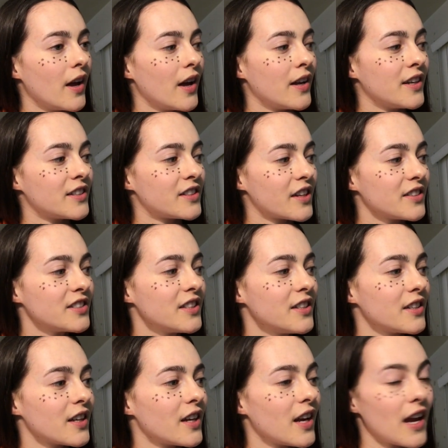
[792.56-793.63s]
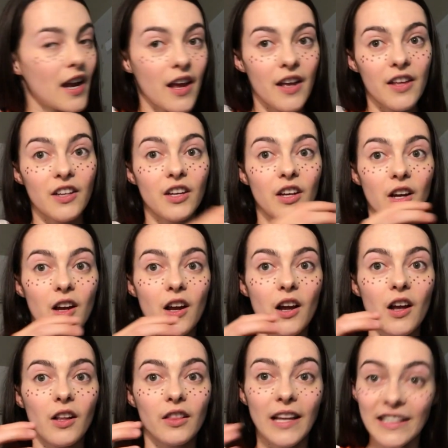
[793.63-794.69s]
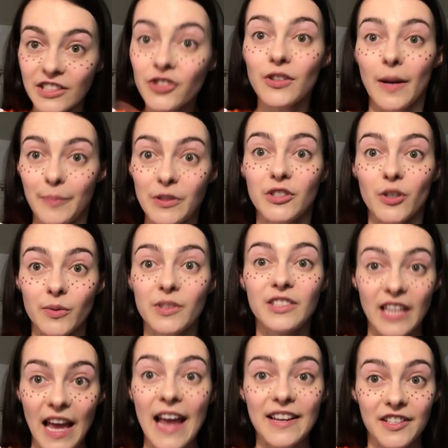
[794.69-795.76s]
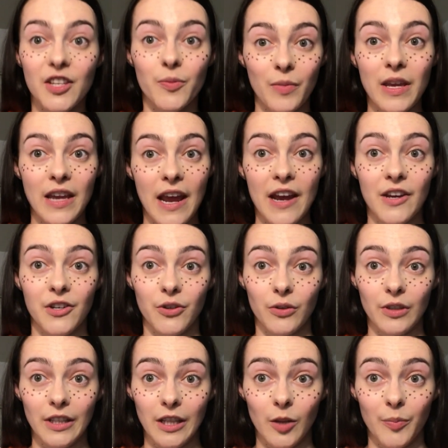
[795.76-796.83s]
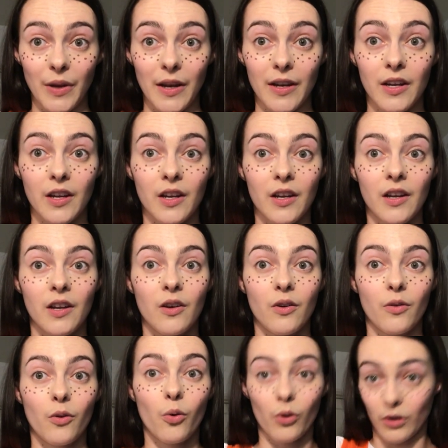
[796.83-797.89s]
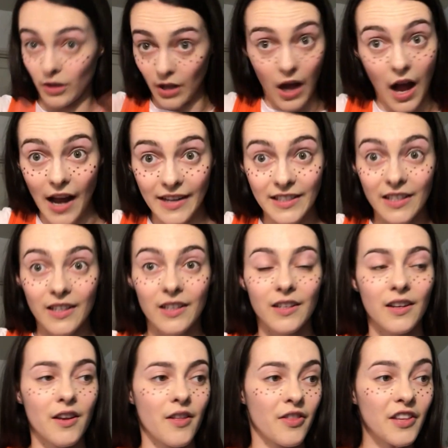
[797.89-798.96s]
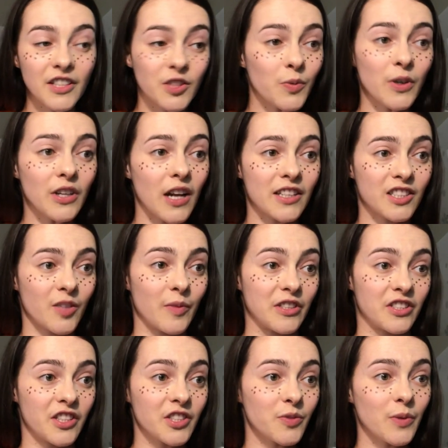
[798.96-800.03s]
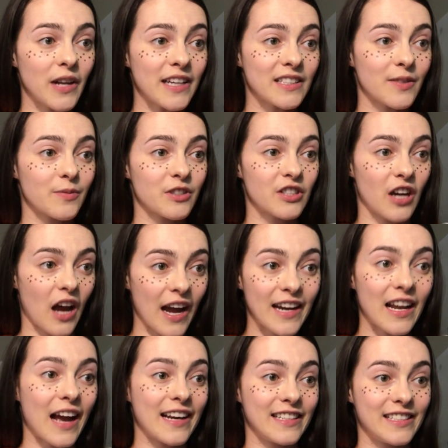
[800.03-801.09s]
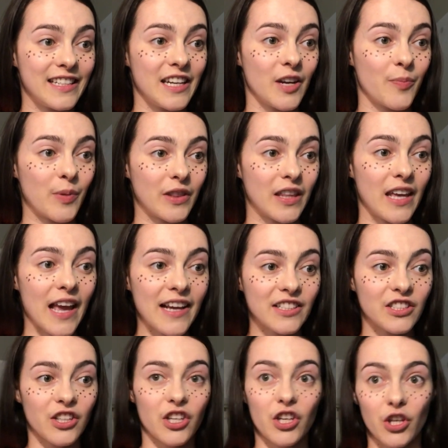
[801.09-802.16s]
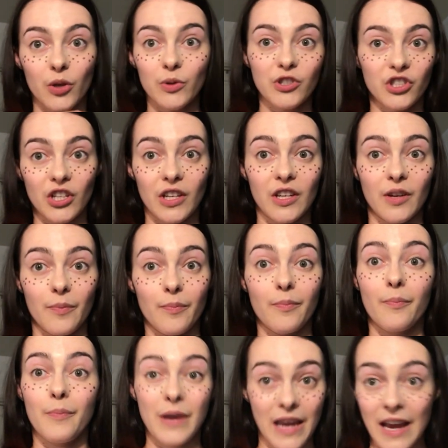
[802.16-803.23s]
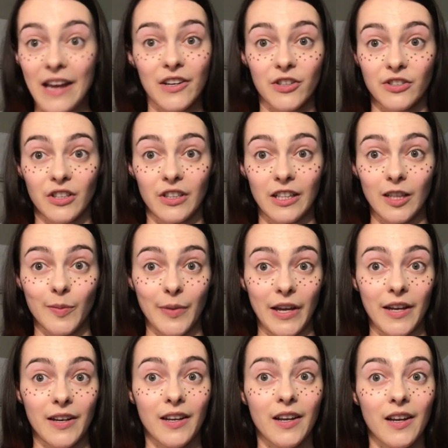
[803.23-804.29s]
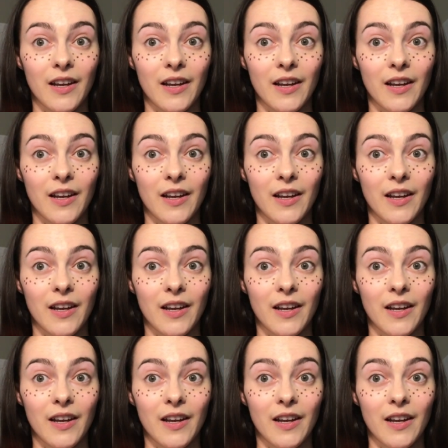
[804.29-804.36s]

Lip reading: And it doesn't... Lesser episodes tend to meander a little bit, or a lot. This one, not so much. This one has a tight idea, but the execution meanders a little bit.